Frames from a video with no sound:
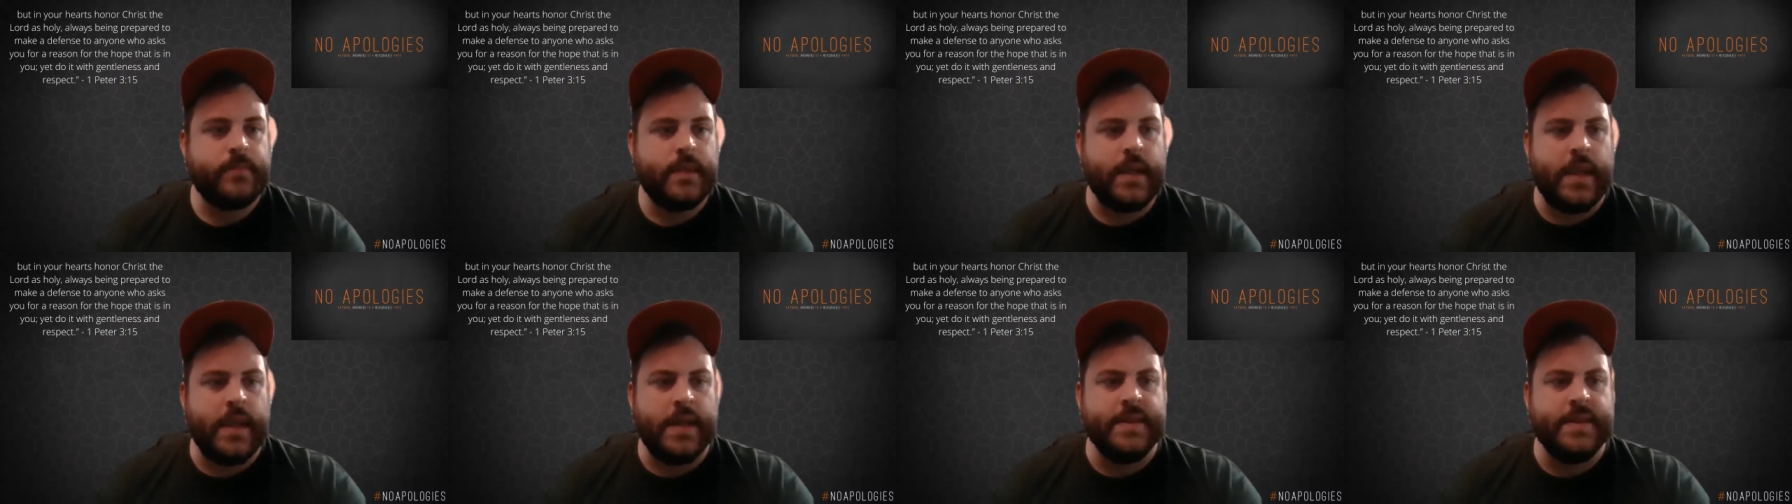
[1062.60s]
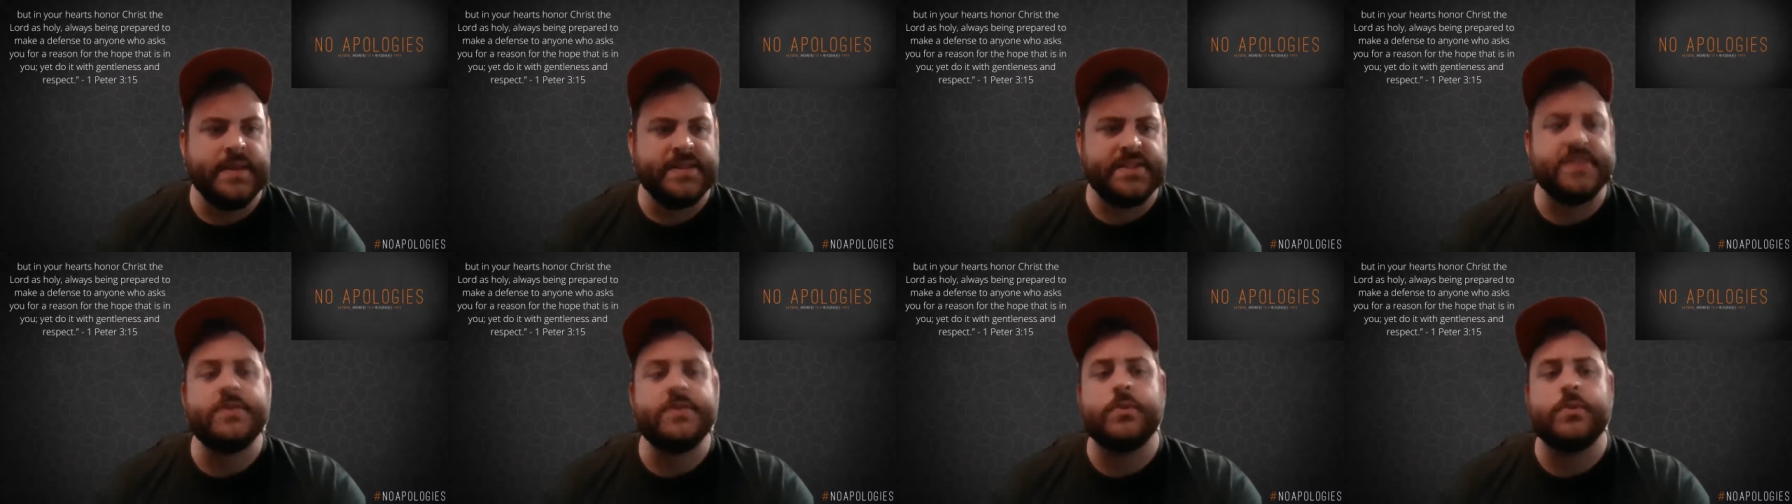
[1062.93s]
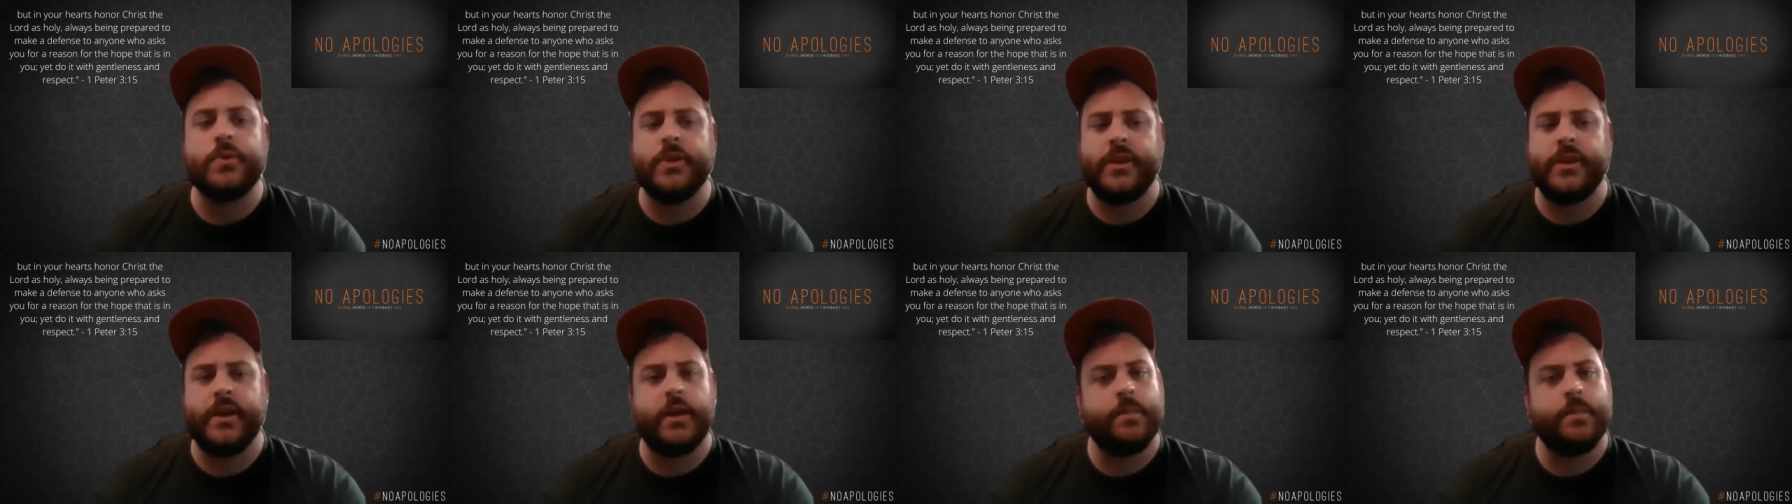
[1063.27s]
And this is a
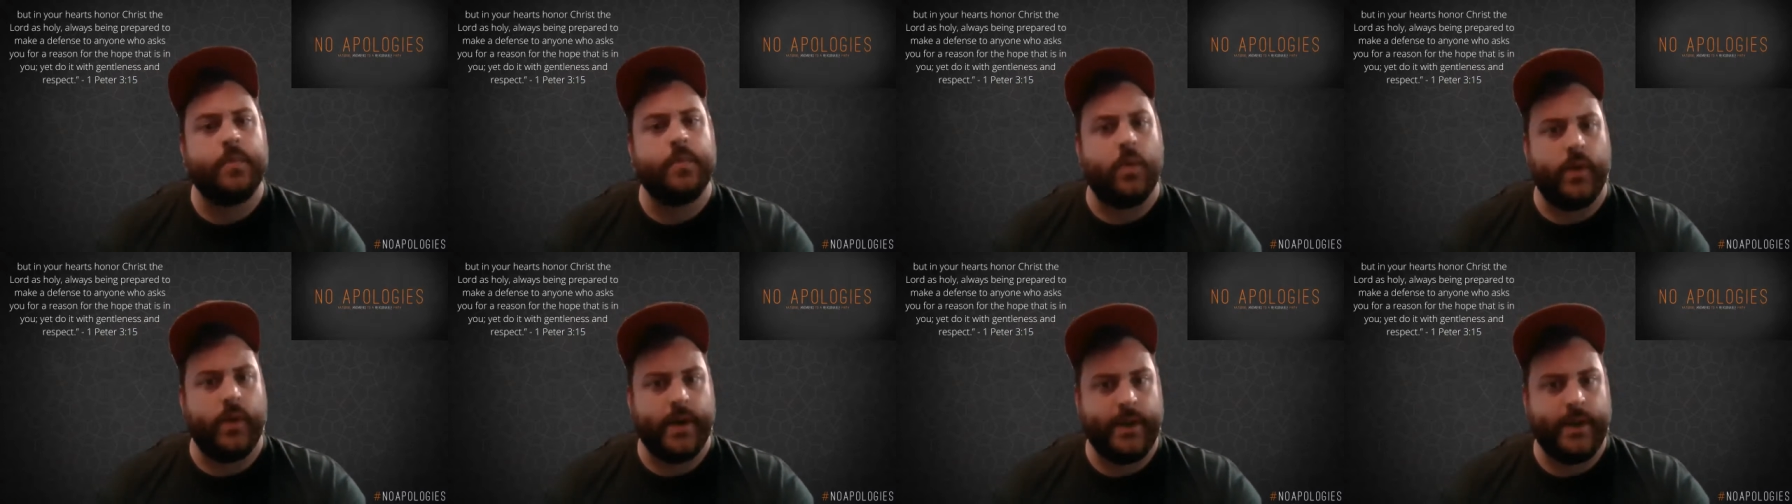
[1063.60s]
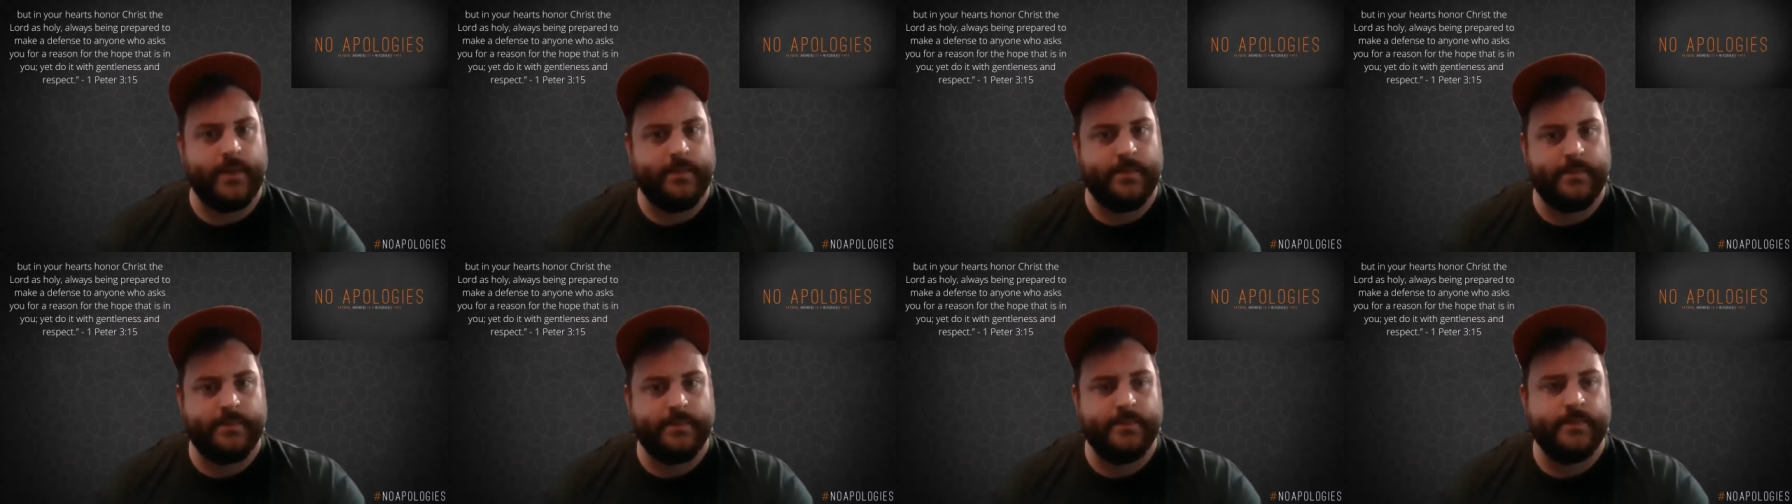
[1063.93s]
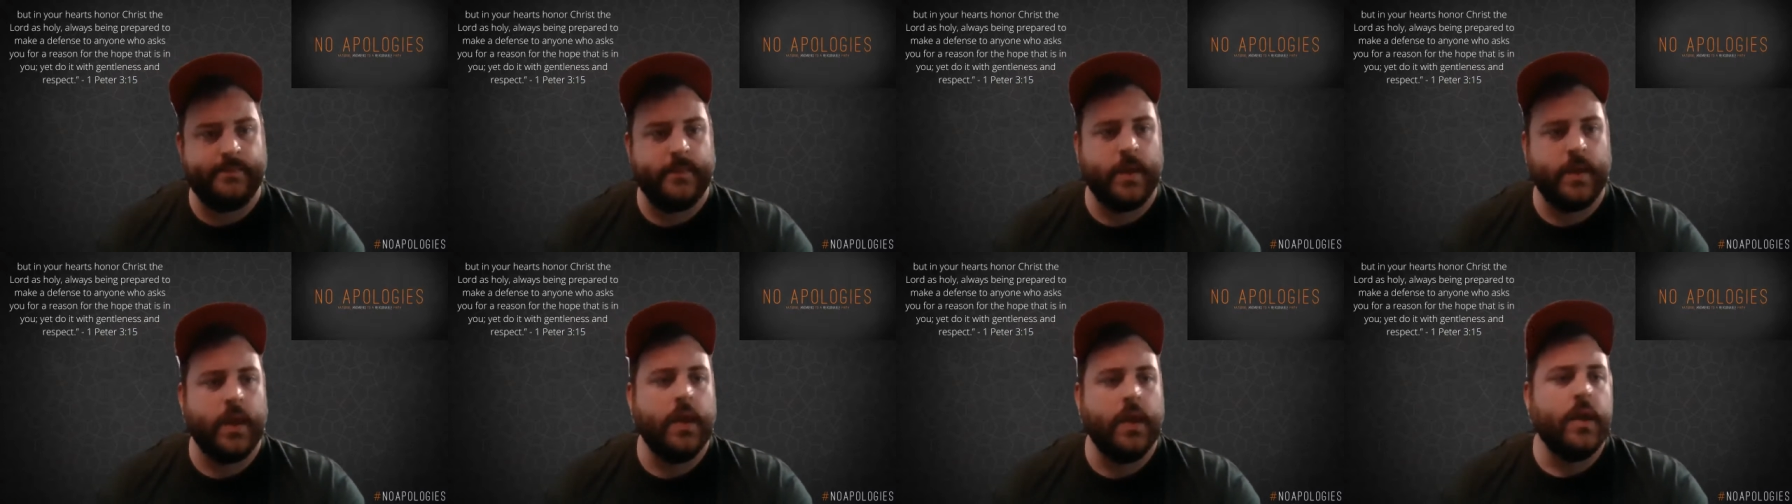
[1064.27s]
really good point
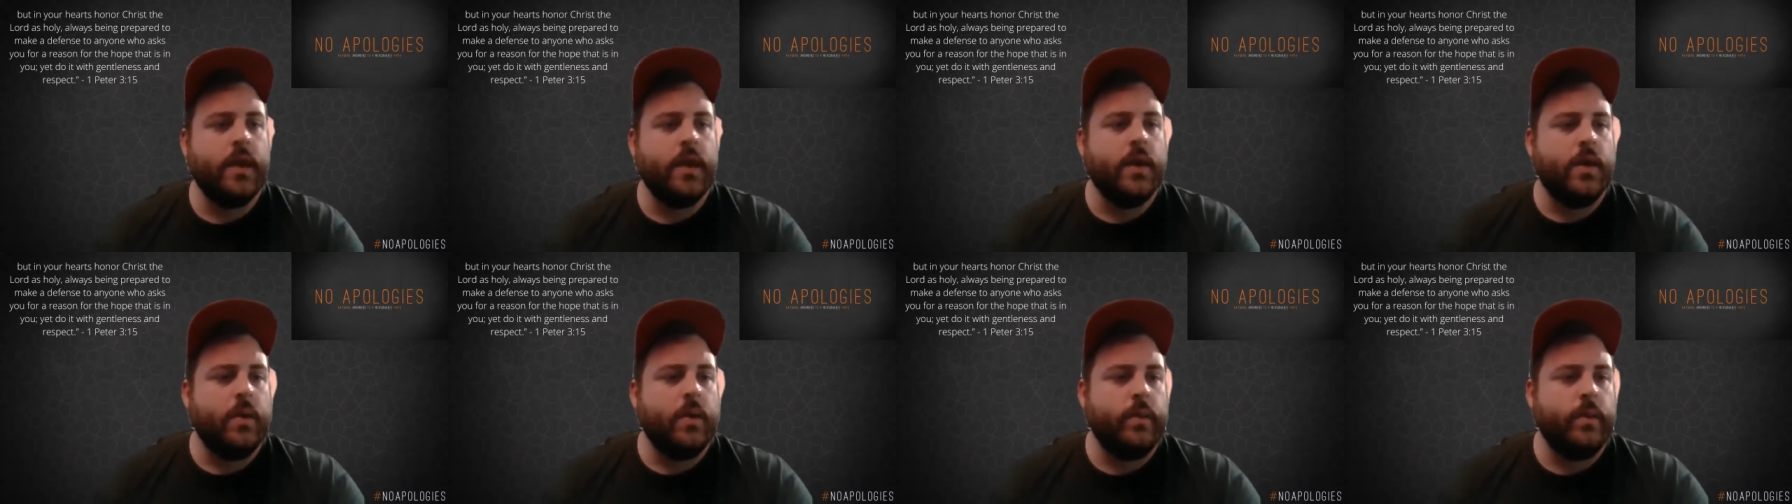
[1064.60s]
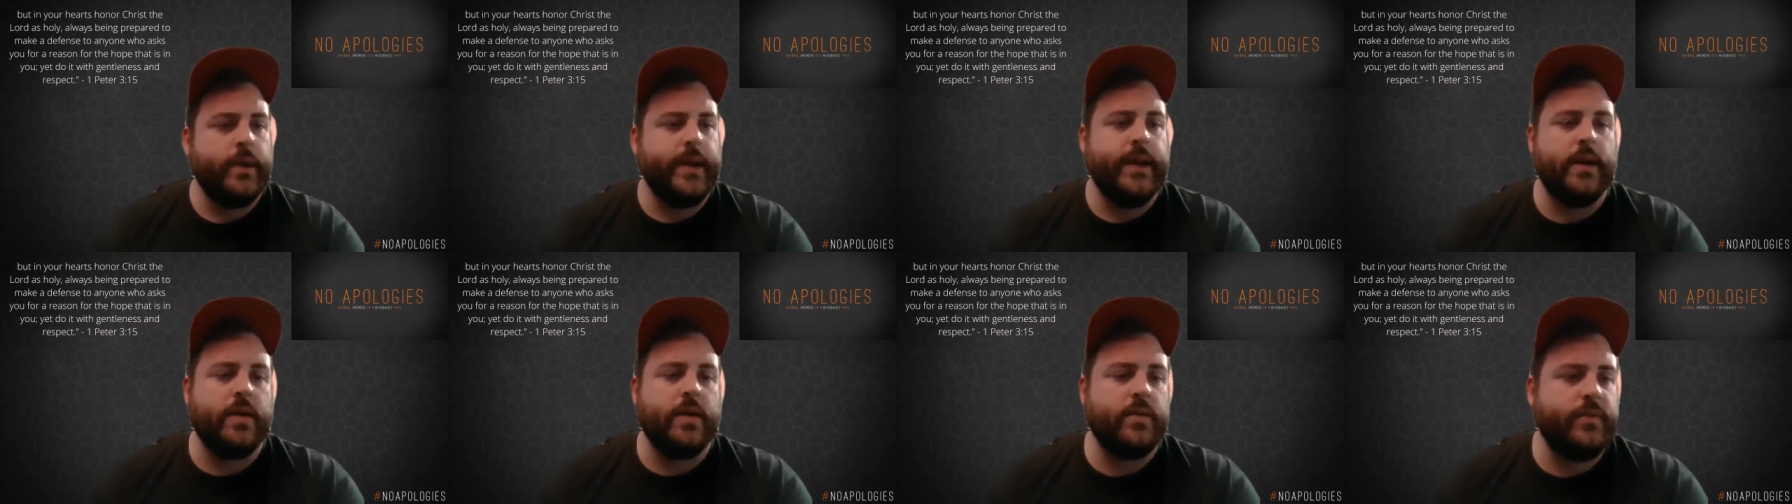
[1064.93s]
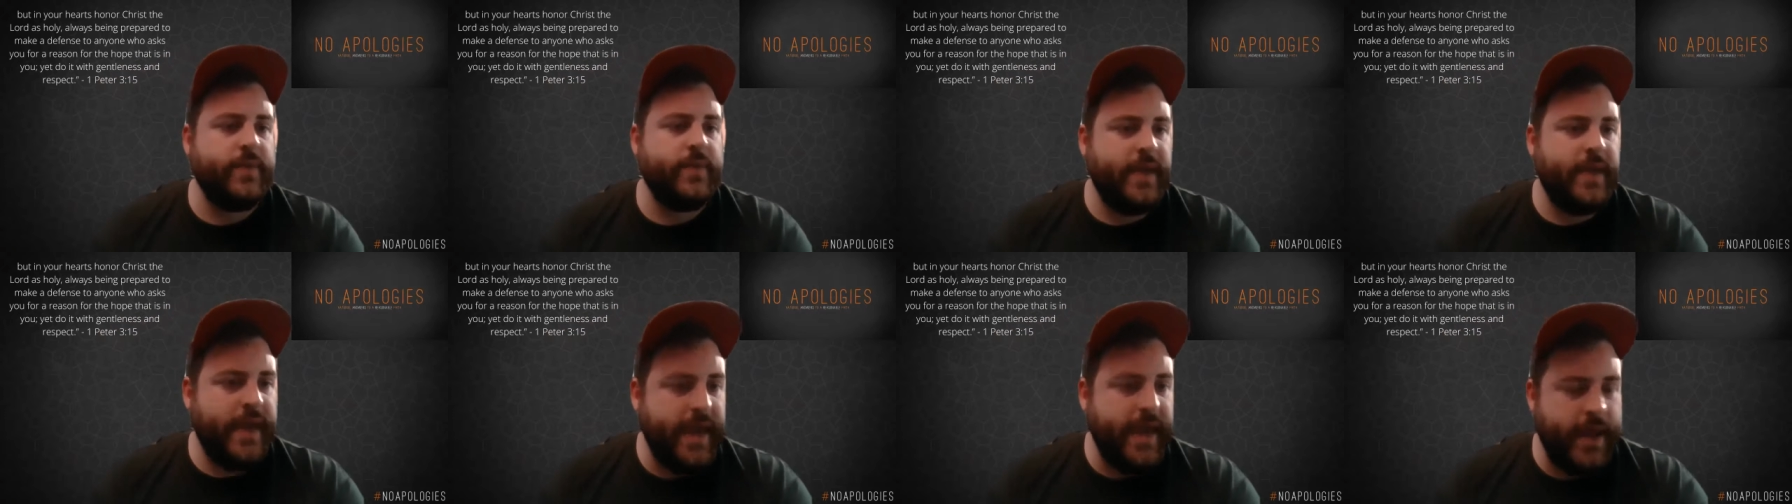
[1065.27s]
we hear of
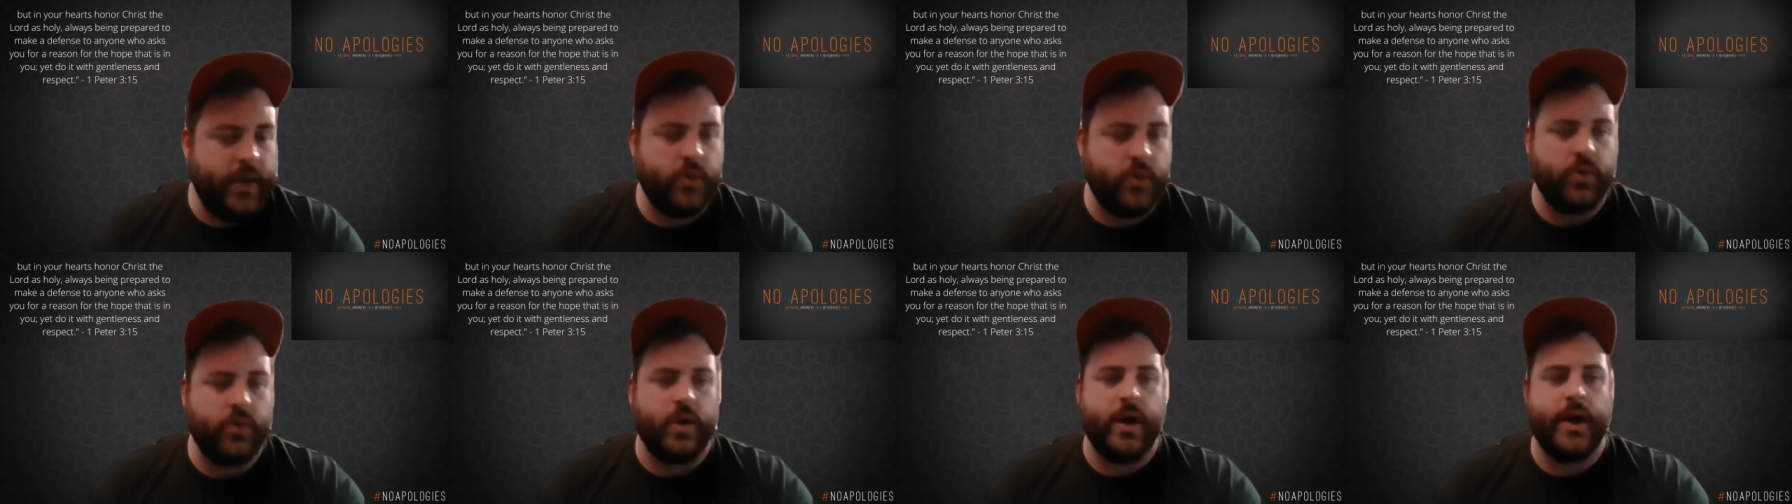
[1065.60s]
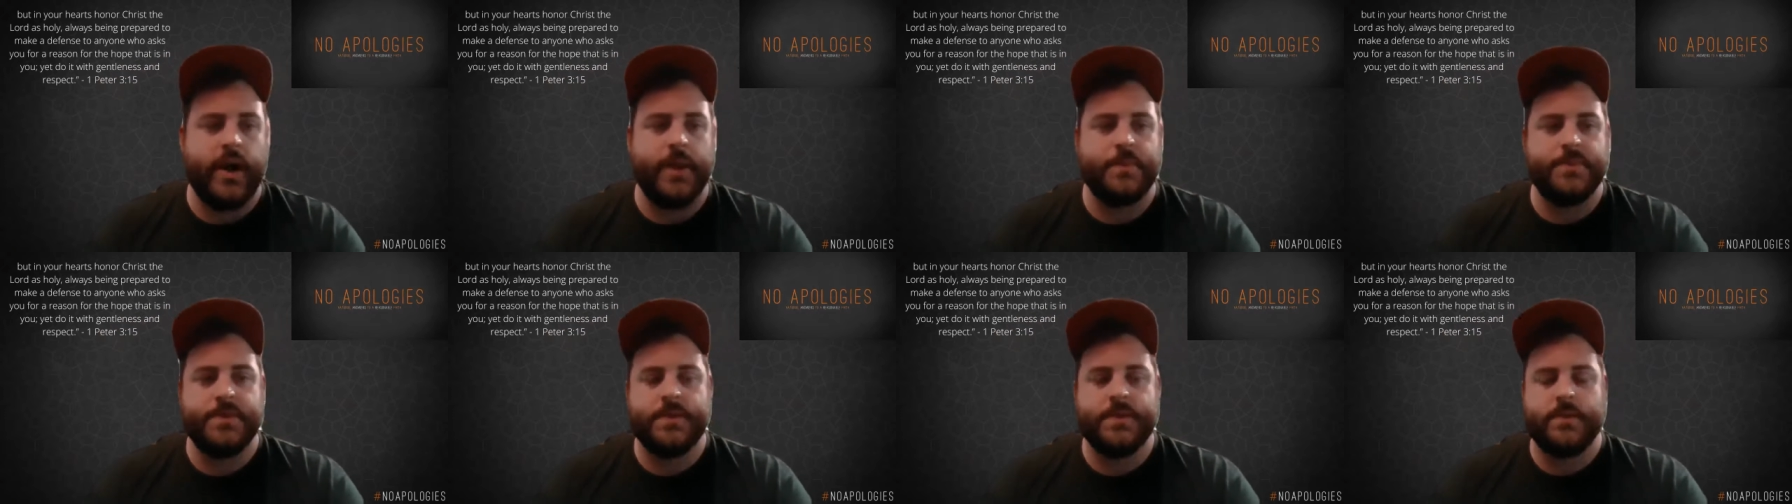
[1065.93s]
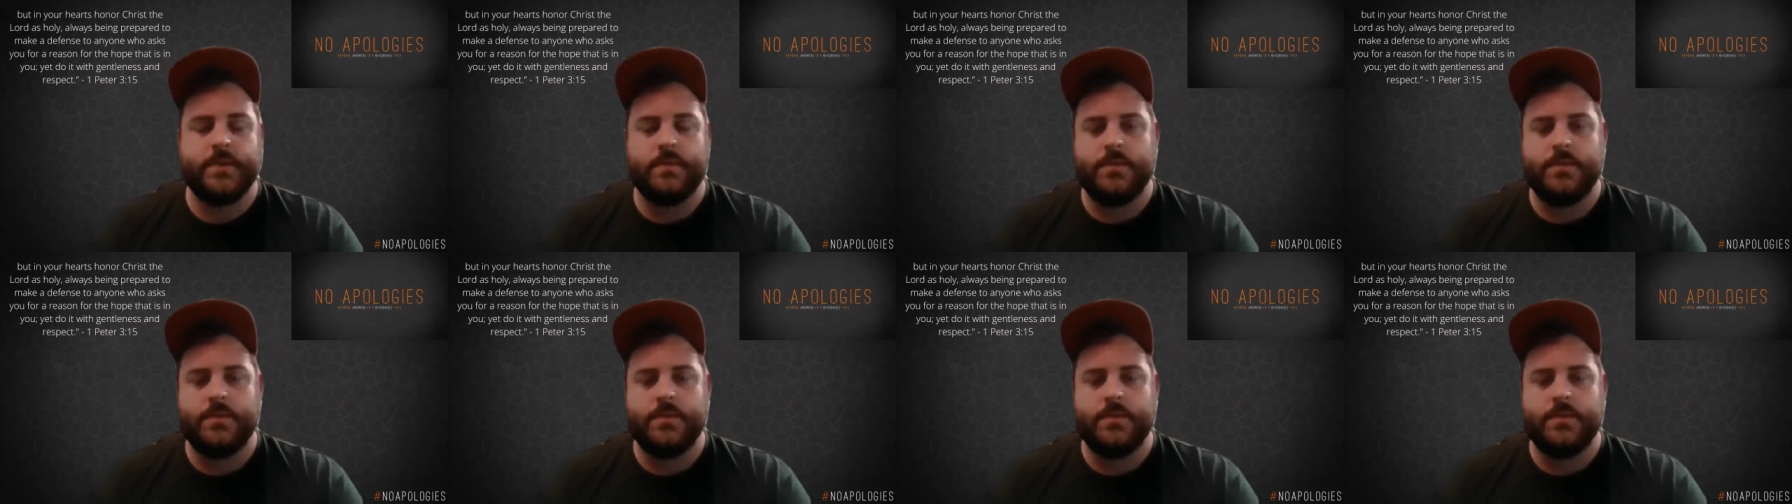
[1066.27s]
hate crimes,